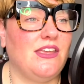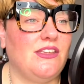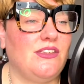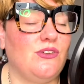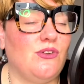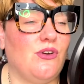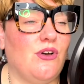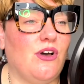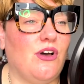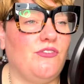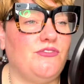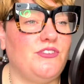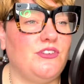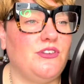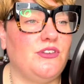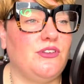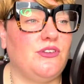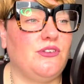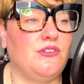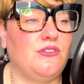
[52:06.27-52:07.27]
your
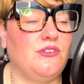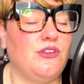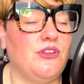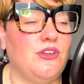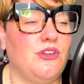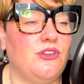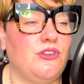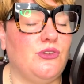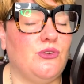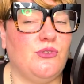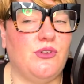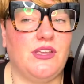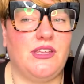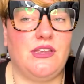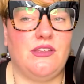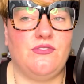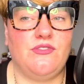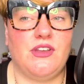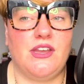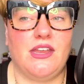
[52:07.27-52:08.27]
afternoon, your
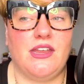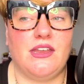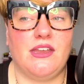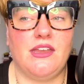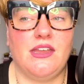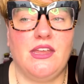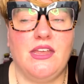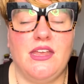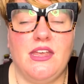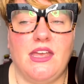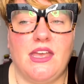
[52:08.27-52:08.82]
evening,